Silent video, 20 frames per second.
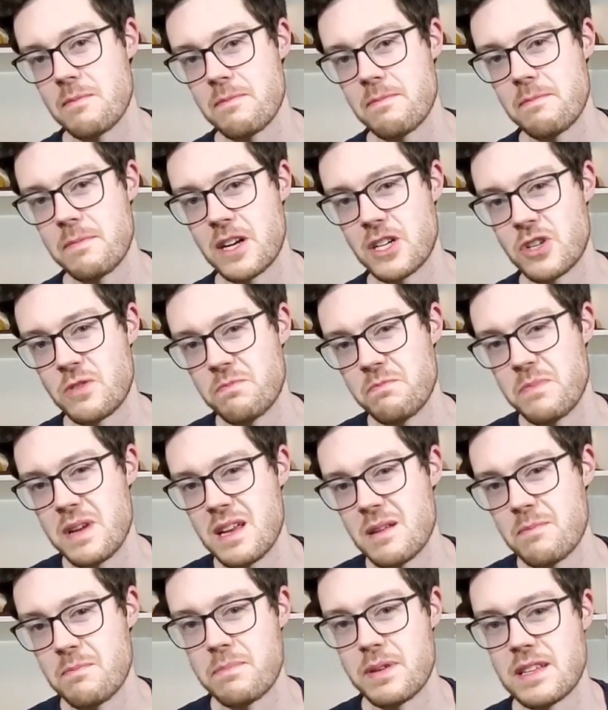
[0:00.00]
much
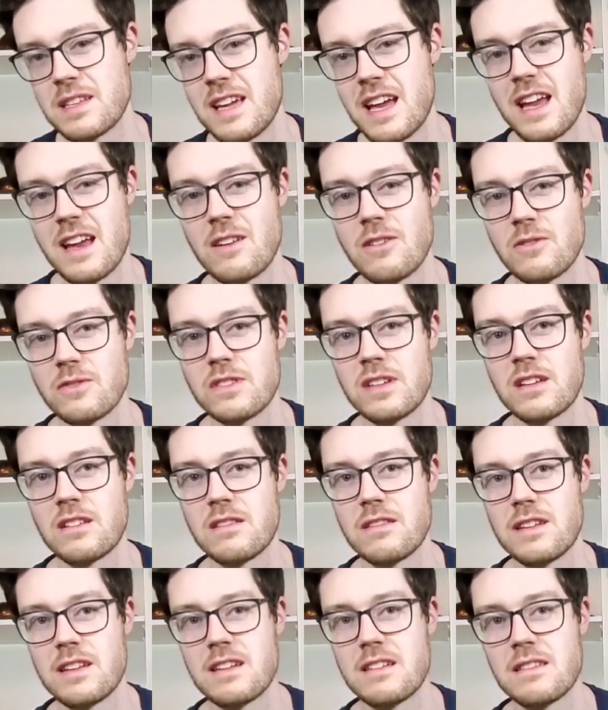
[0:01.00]
meat and potatoes
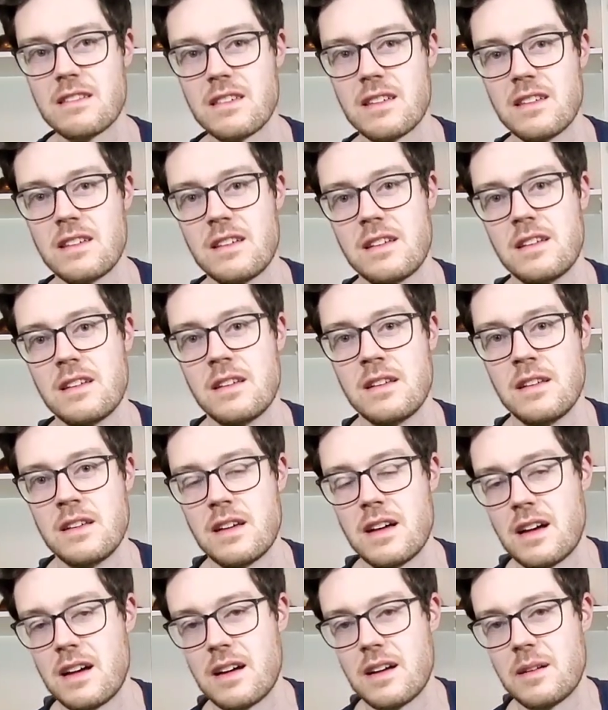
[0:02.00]
underneath.
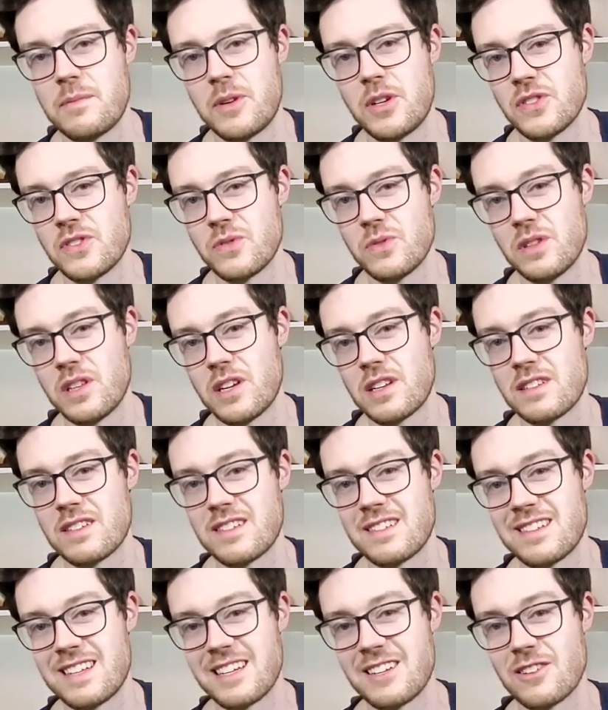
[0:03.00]
Also a lot of
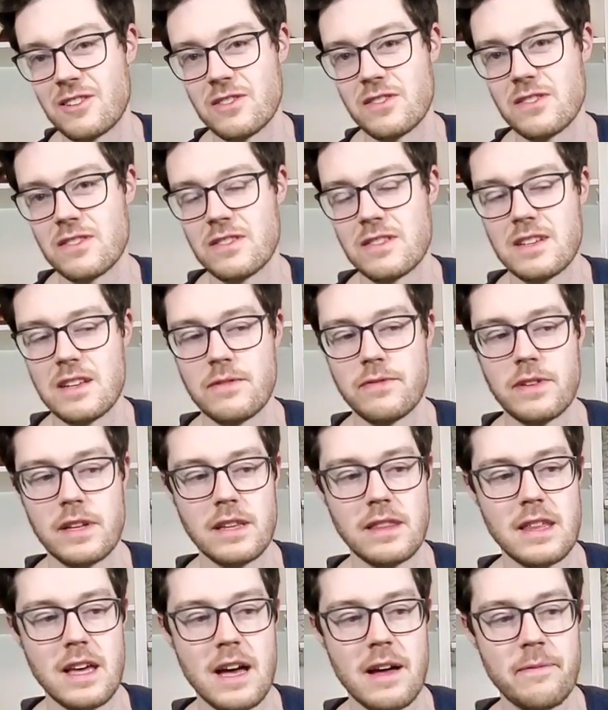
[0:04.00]
stickers and stuff
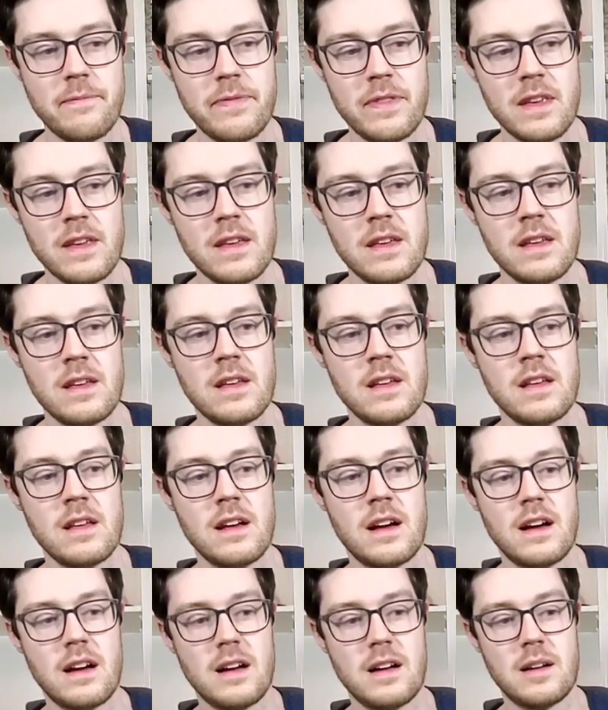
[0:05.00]
like that.
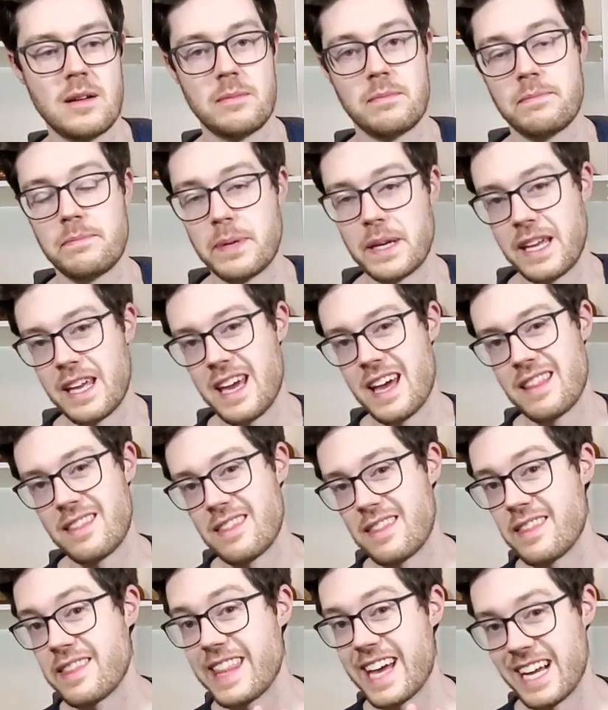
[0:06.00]
But again,
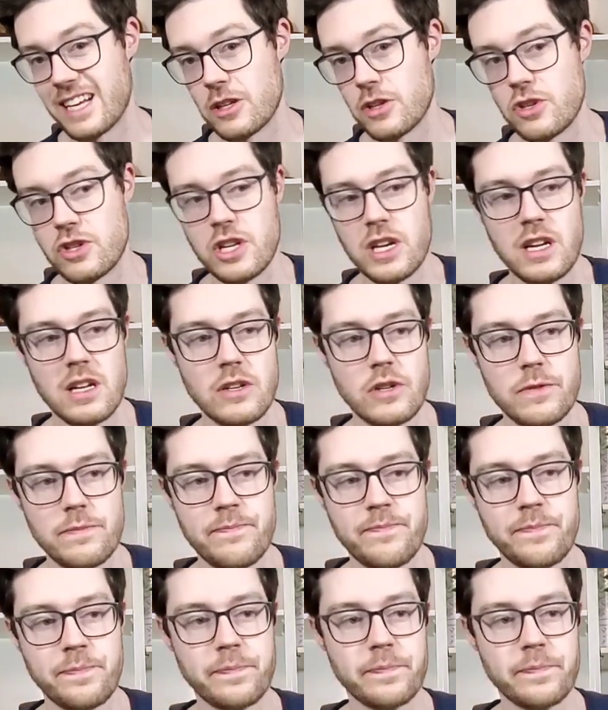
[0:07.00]
that could change.